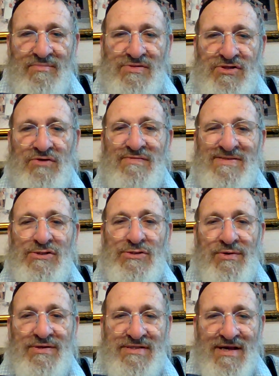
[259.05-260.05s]
Services
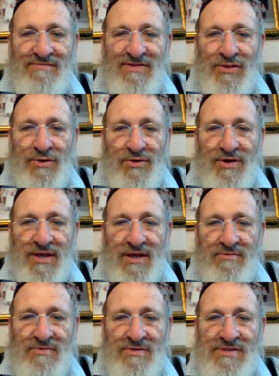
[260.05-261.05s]
are at 7:30,
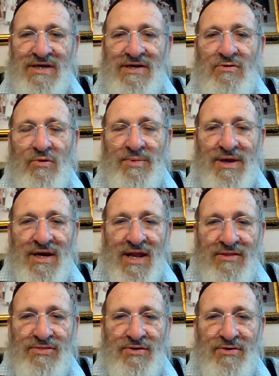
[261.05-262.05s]
and dinner will be at
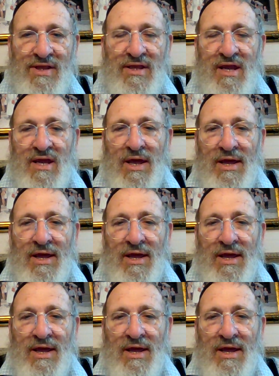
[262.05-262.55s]
8:30.